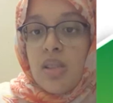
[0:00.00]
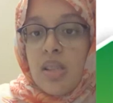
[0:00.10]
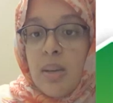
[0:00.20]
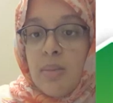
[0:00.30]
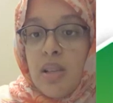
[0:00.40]
one
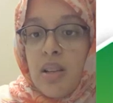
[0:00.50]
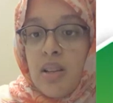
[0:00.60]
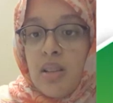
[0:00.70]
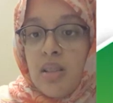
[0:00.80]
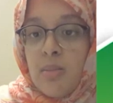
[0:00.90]
seems a
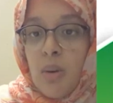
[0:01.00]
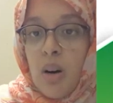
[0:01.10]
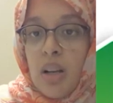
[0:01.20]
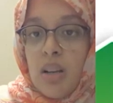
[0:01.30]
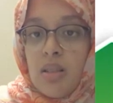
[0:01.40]
little
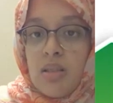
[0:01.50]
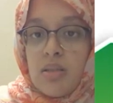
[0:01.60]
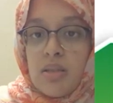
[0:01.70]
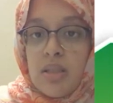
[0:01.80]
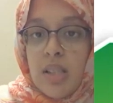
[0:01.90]
small,
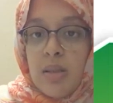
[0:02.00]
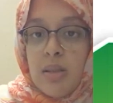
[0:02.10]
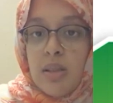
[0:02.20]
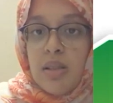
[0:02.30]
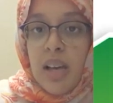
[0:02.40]
this
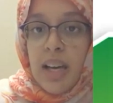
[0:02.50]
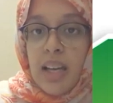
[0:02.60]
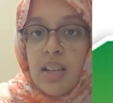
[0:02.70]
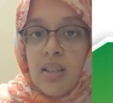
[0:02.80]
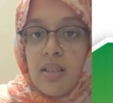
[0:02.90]

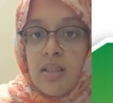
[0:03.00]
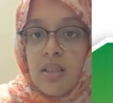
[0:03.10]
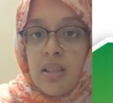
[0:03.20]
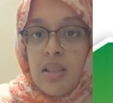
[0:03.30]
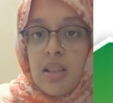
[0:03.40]
side,
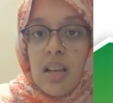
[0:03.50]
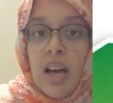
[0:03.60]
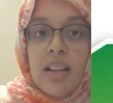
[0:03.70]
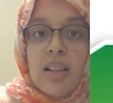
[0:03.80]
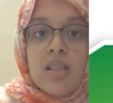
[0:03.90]

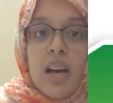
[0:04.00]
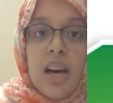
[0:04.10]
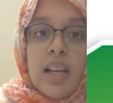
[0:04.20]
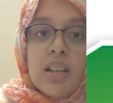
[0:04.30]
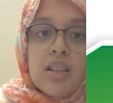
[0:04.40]
and this
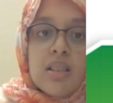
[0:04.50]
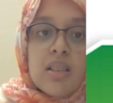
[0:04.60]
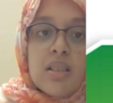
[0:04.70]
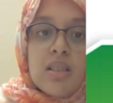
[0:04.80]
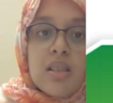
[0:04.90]
side
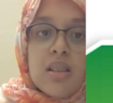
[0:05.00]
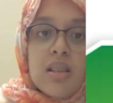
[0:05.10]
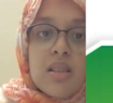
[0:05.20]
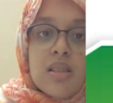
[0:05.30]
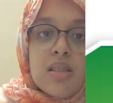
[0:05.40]

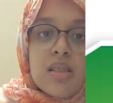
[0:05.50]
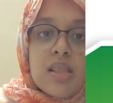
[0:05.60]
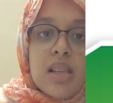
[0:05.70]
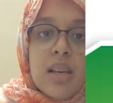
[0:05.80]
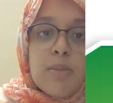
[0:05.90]

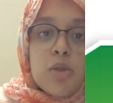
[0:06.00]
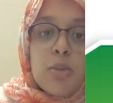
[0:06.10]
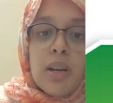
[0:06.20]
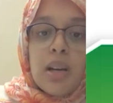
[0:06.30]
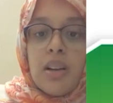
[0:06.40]
seems to be a
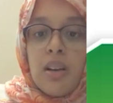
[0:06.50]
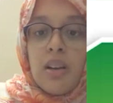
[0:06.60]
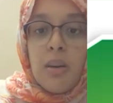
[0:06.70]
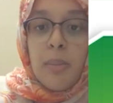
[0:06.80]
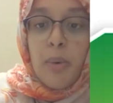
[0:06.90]
little
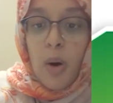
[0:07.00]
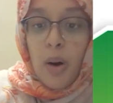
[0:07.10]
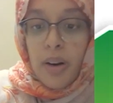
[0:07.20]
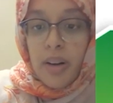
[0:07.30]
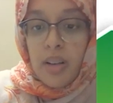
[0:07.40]
broader
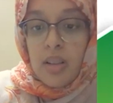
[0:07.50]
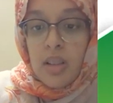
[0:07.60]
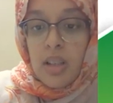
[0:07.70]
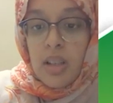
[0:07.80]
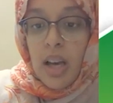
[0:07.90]
and
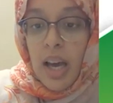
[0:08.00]
a